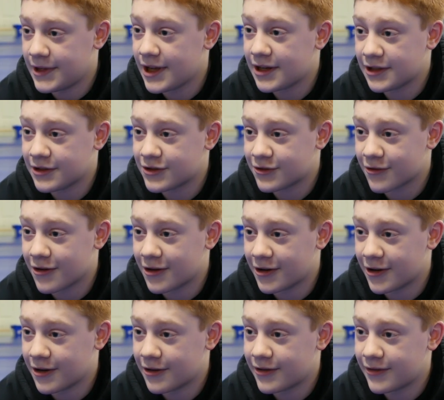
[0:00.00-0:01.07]
getting
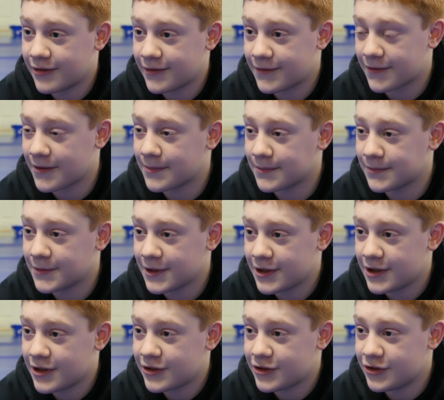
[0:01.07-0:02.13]
stronger from
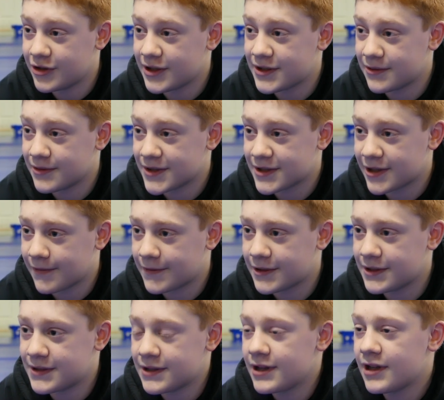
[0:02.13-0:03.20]
jiu-jitsu and stuff,
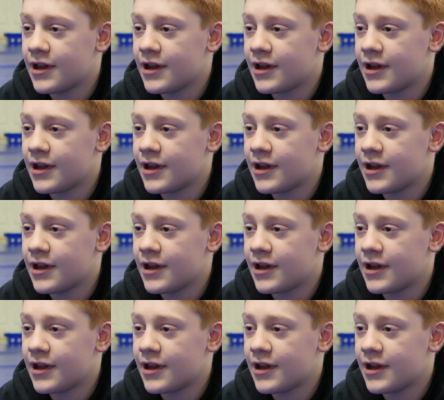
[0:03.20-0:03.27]
because